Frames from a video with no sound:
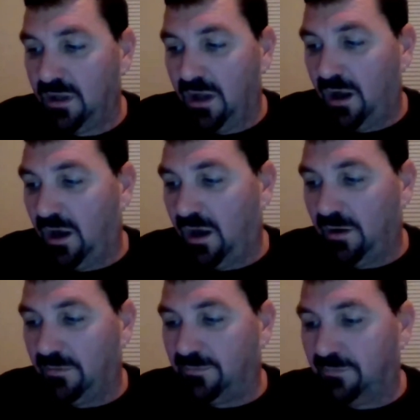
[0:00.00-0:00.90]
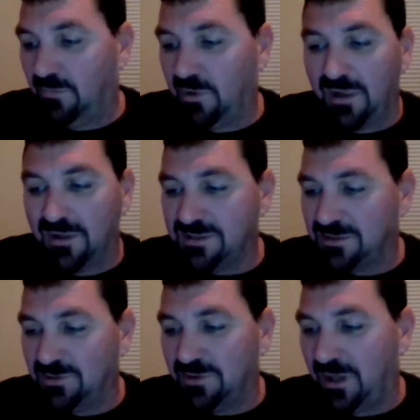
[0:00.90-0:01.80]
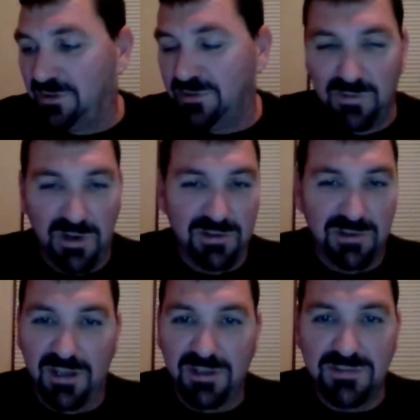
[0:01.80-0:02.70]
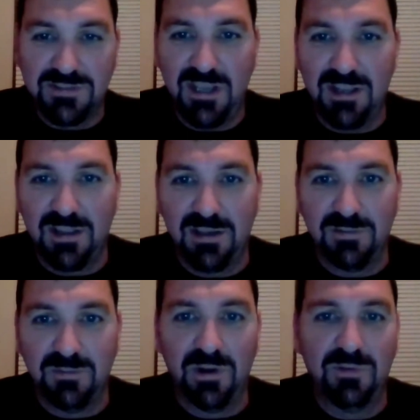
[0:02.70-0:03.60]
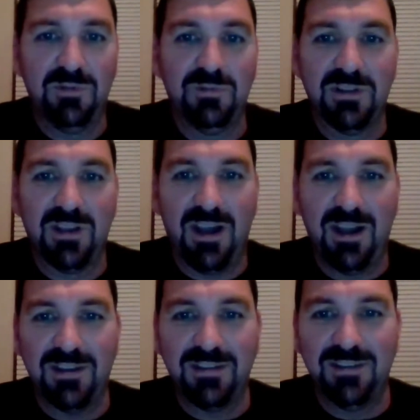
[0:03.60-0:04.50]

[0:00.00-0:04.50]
When I listen to it, I do wonder, like you said, like, what if we would have got,